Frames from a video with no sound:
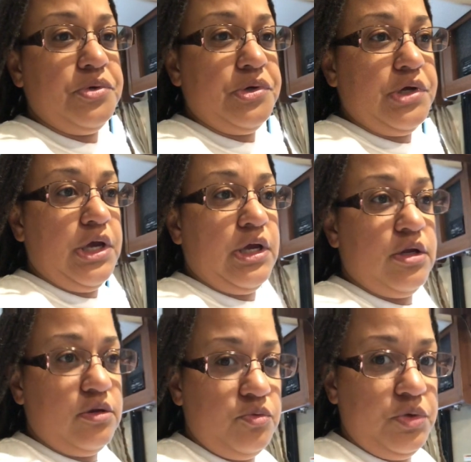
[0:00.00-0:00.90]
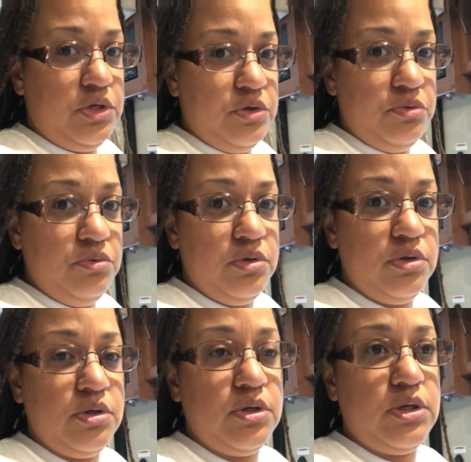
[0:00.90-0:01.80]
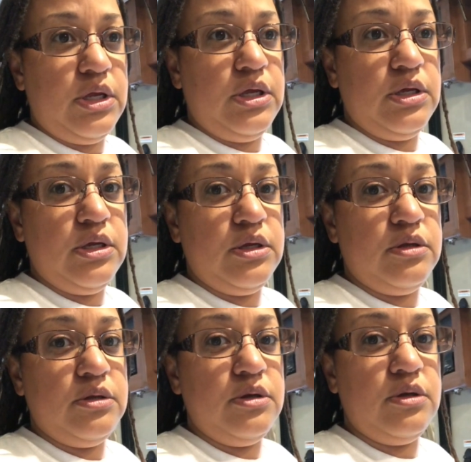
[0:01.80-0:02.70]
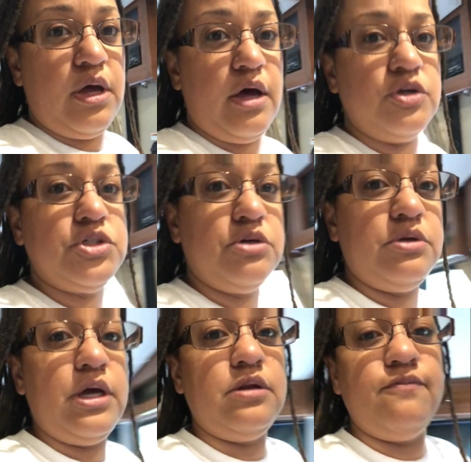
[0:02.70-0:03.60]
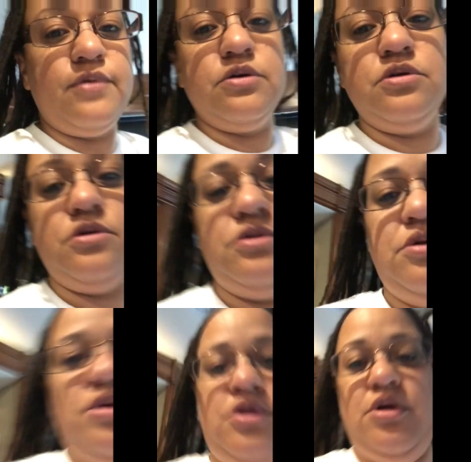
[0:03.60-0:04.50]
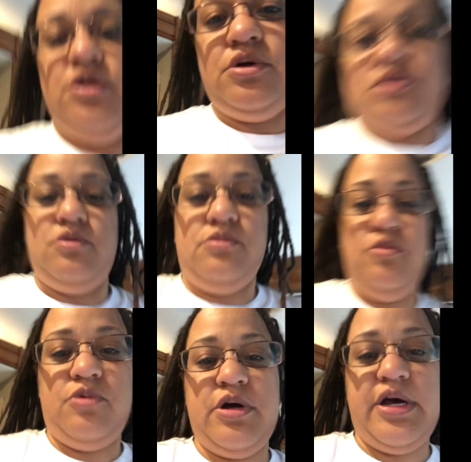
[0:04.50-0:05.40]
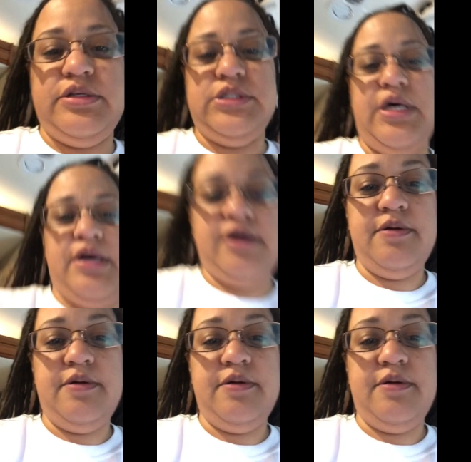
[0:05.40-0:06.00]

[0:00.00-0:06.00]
and we do. And I'll show you that inverter. Walk outside.